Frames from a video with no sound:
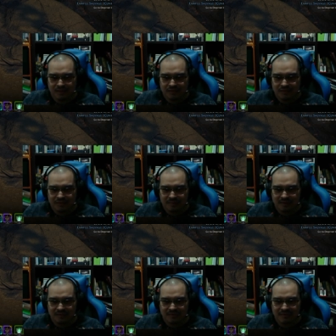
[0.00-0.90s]
should you make
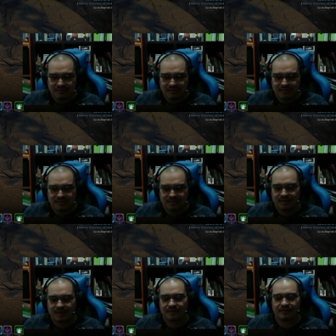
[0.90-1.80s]
it to the third tier?
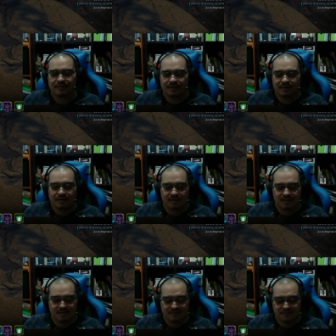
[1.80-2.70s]
Now,
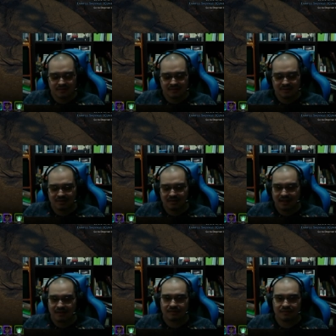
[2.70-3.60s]
the difficulty
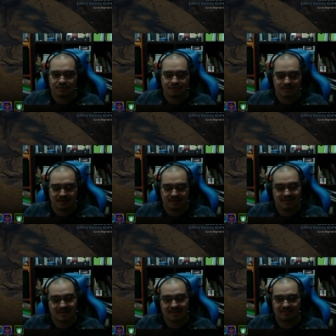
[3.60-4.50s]
now should be the
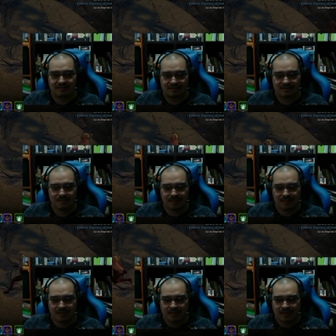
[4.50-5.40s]
second tier,
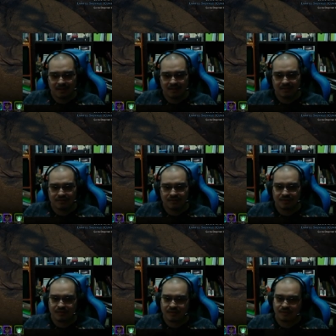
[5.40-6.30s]
and there's only
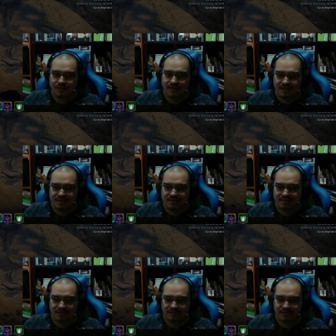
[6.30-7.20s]
21 days
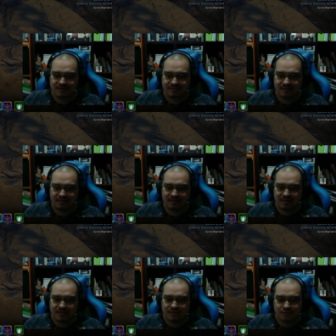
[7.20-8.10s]
of this event.
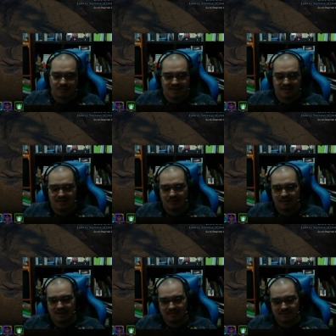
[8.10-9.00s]
So basically,
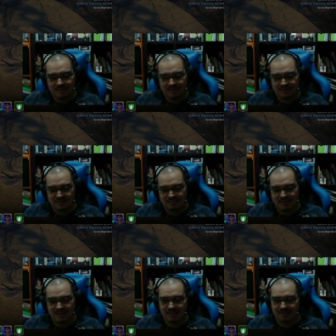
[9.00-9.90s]
what that means is by
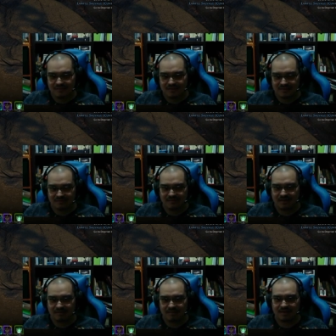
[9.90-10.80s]
the end of this
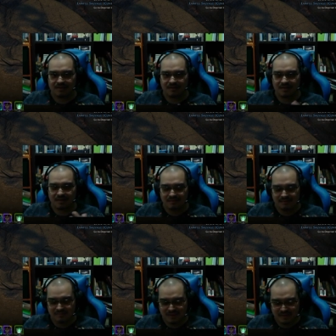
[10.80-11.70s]
event, by the
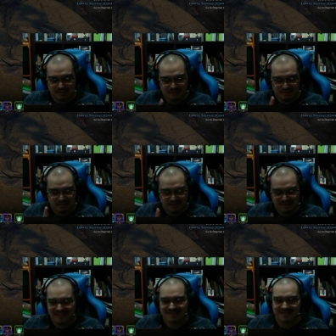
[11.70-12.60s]
by the
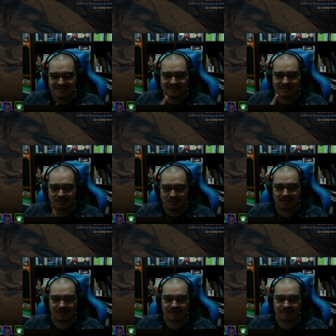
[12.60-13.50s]
last
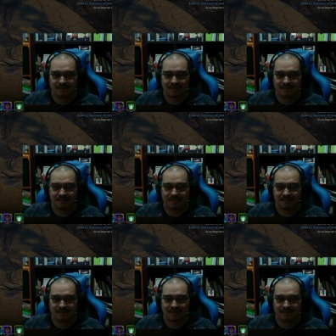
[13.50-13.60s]
run